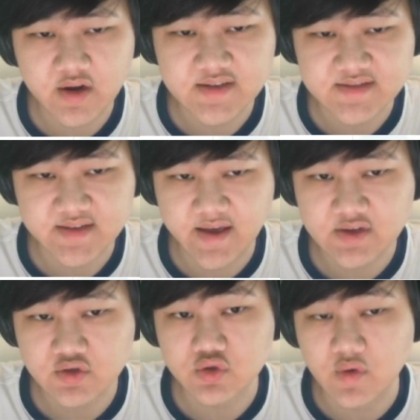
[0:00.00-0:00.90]
is the
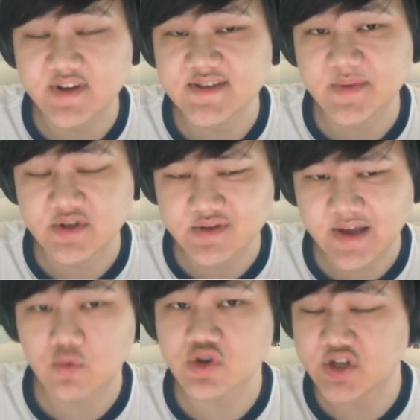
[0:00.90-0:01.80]
extra twenty special
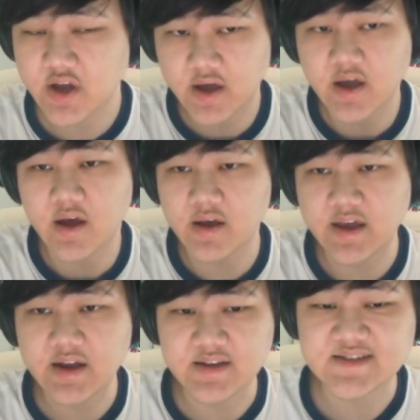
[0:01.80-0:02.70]
attack, which
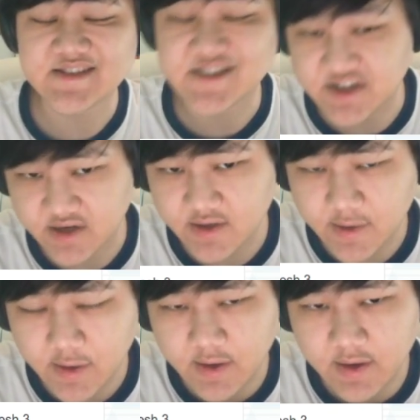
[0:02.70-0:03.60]
again is good.